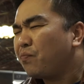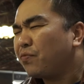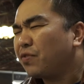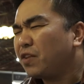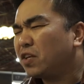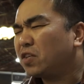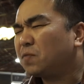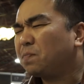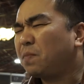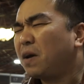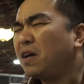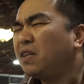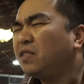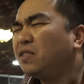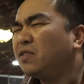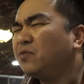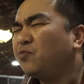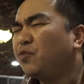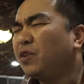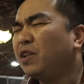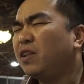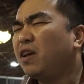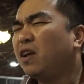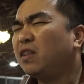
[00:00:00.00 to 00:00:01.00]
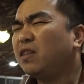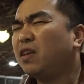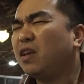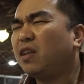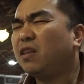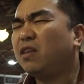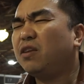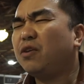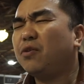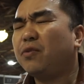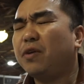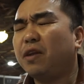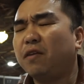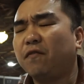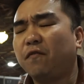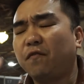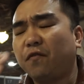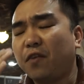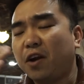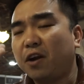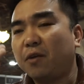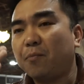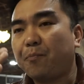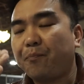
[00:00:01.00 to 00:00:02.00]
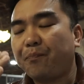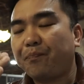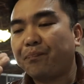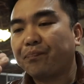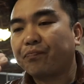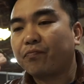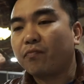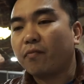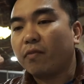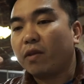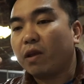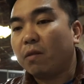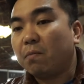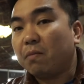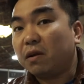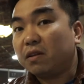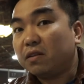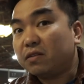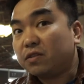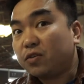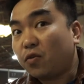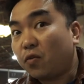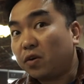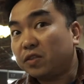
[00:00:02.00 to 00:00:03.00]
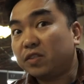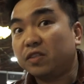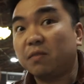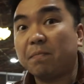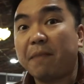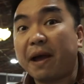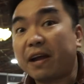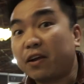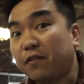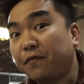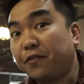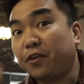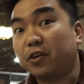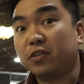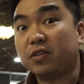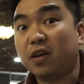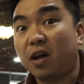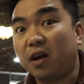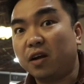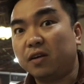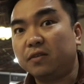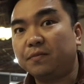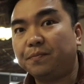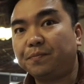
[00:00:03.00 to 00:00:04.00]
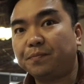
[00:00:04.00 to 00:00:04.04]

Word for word: The spice will not hit you in front, but towards the back of your tongue.